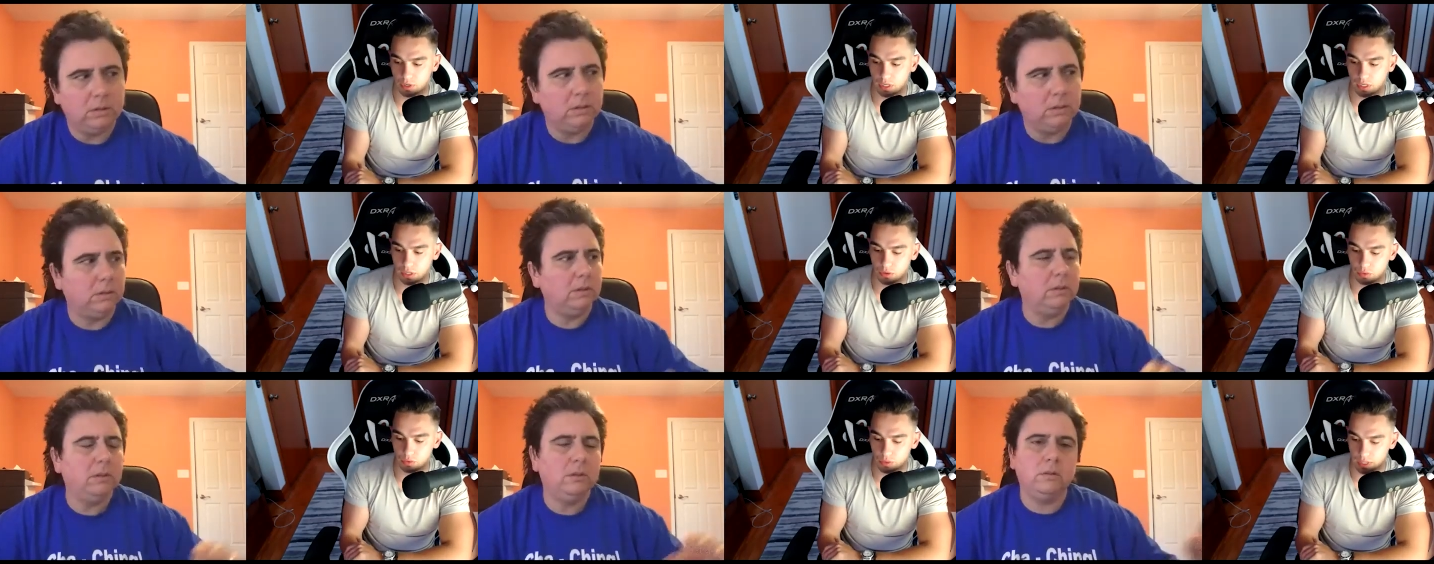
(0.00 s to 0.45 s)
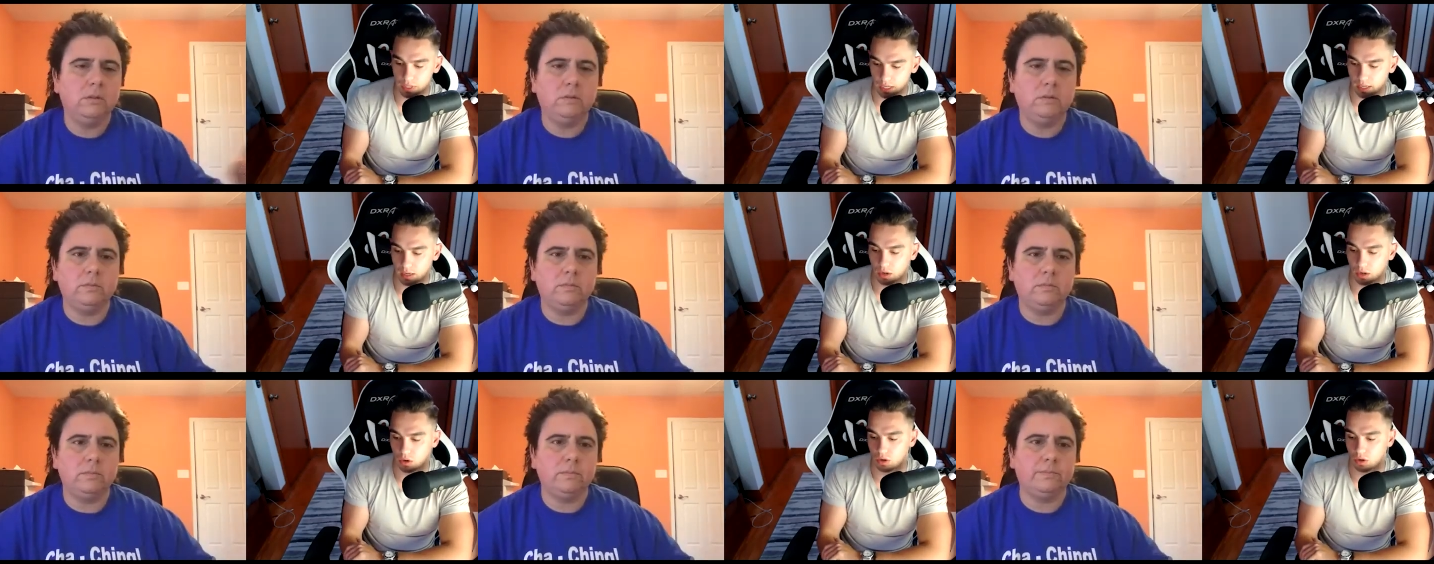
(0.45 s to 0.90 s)
Speaker 1: you
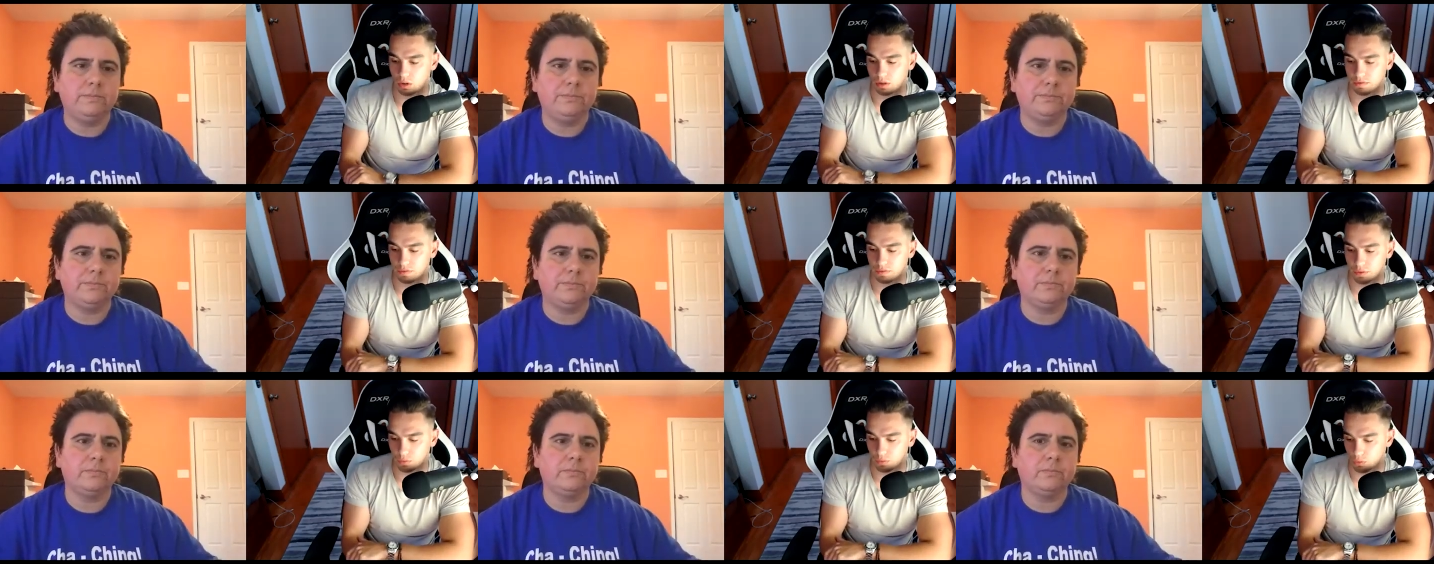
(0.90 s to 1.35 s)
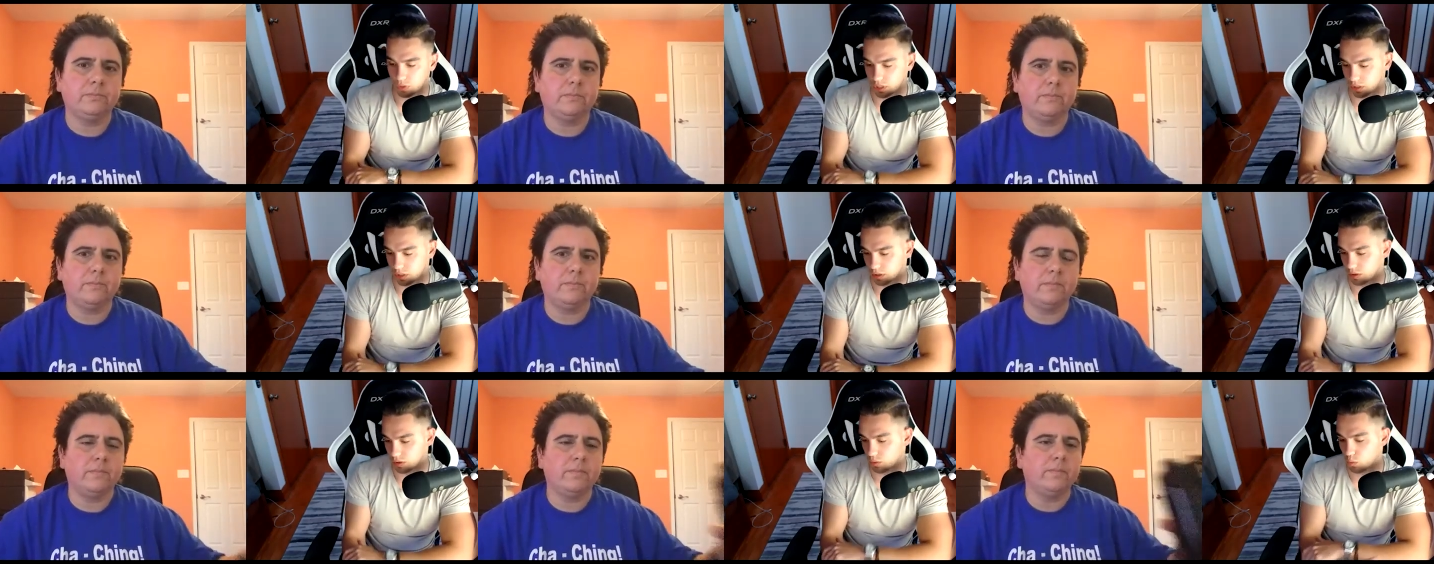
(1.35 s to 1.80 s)
get all of the wit,
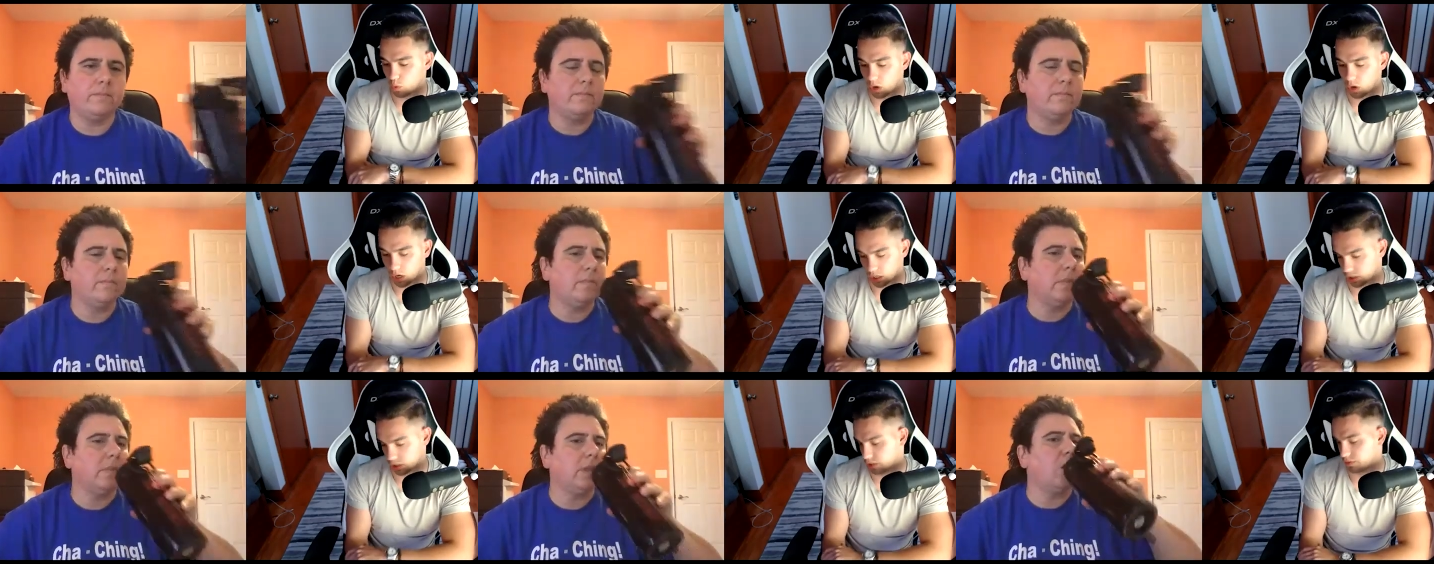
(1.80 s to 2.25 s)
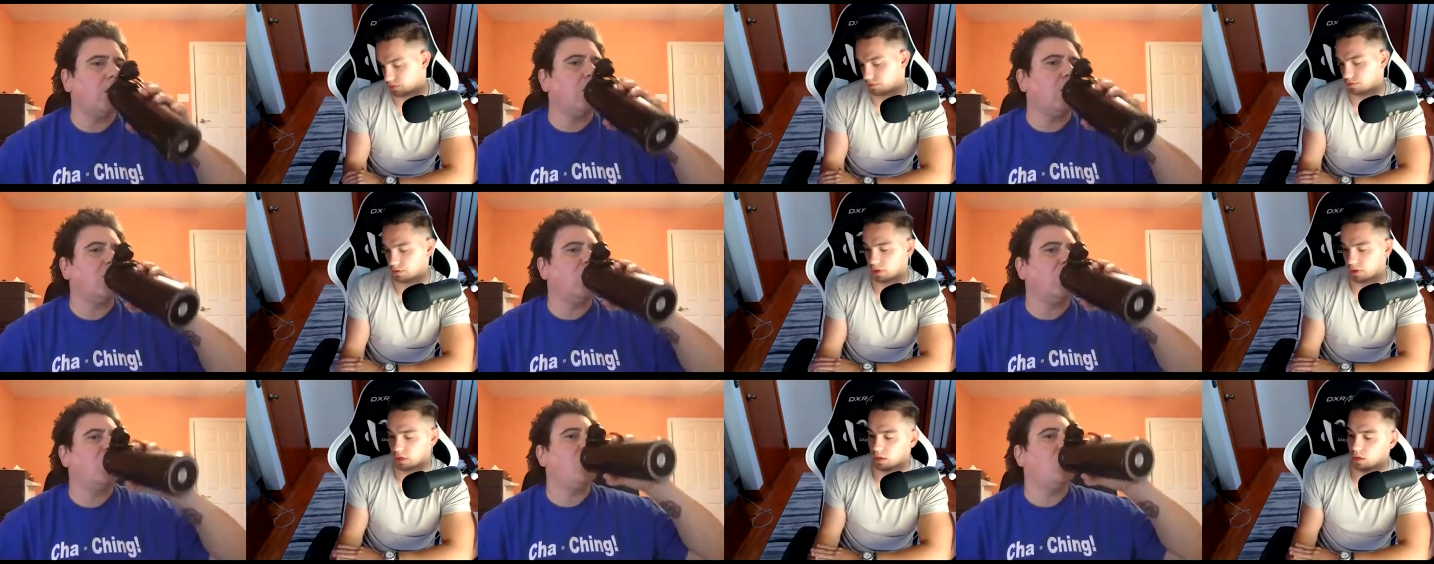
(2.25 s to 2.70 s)
the wash of
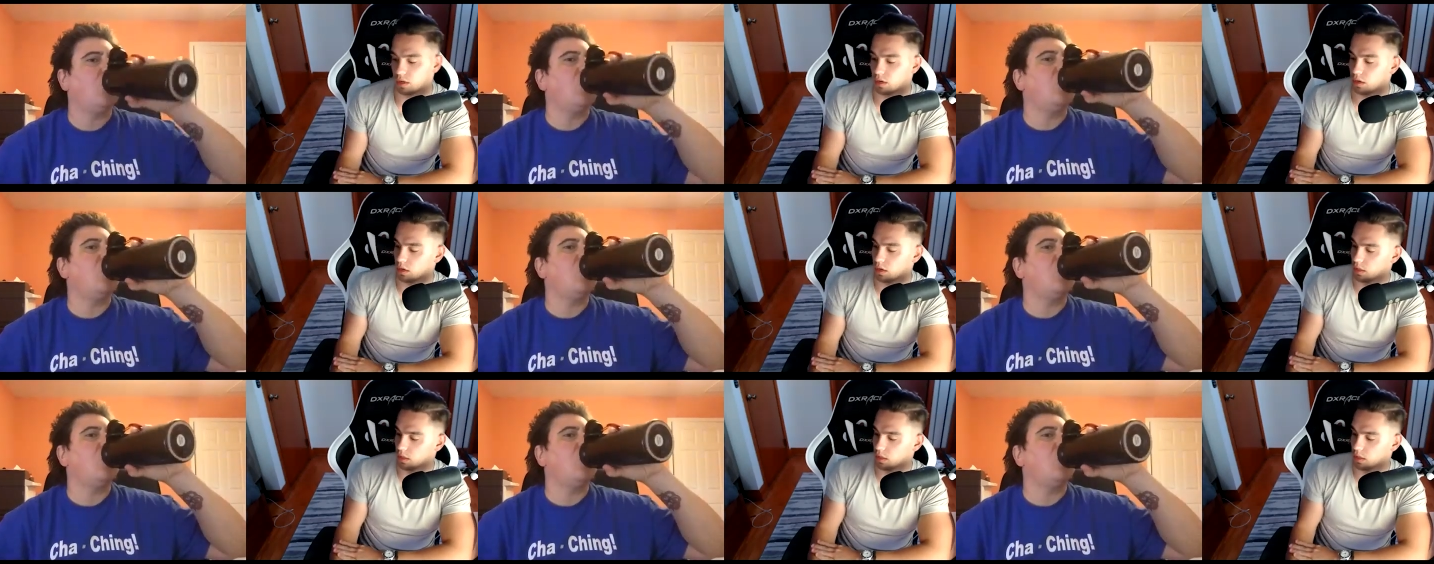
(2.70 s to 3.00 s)
freaking